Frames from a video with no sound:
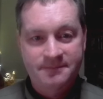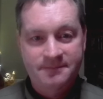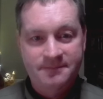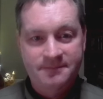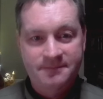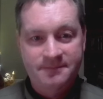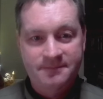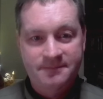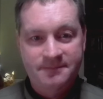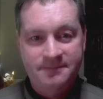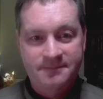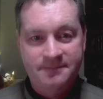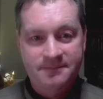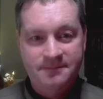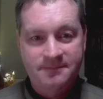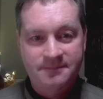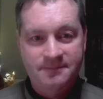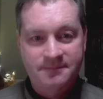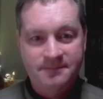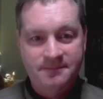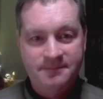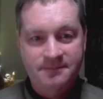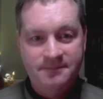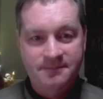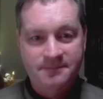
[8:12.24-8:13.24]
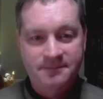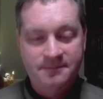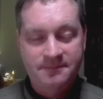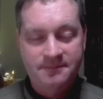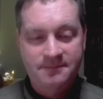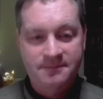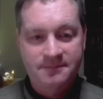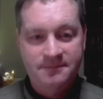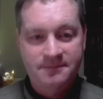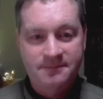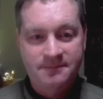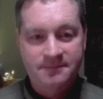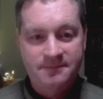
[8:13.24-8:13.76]

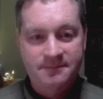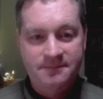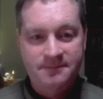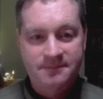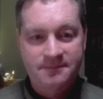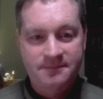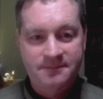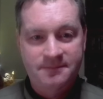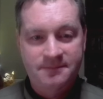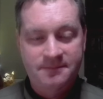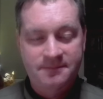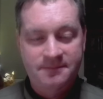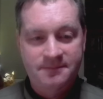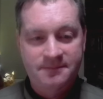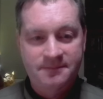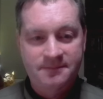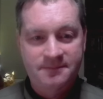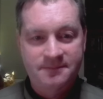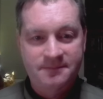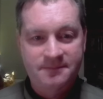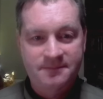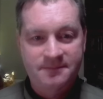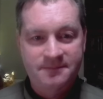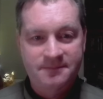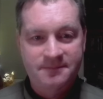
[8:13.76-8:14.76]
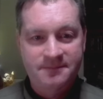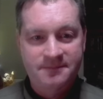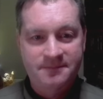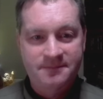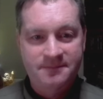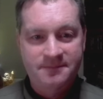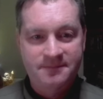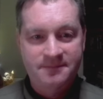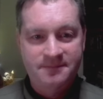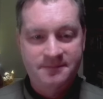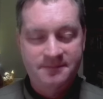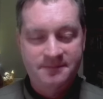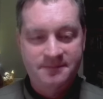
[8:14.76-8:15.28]

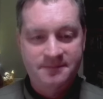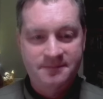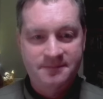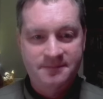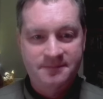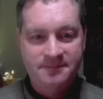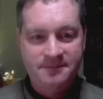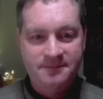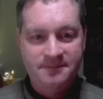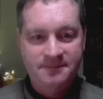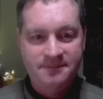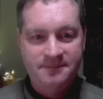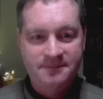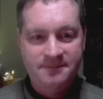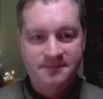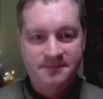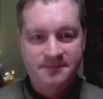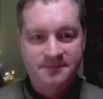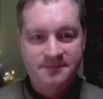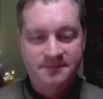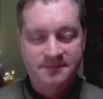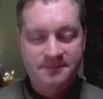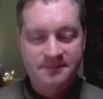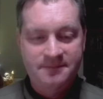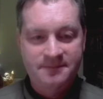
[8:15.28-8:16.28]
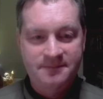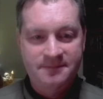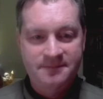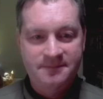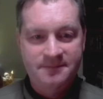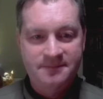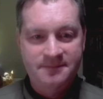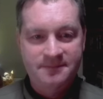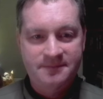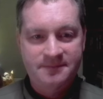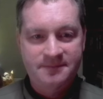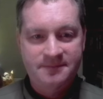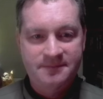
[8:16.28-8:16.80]

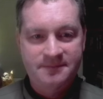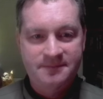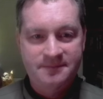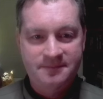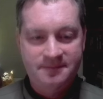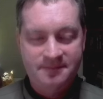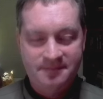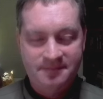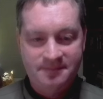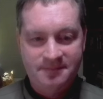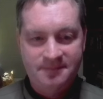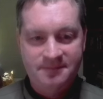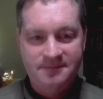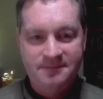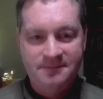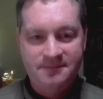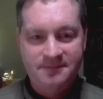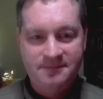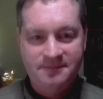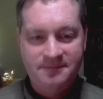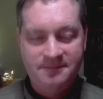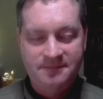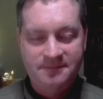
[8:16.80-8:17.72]
(silent)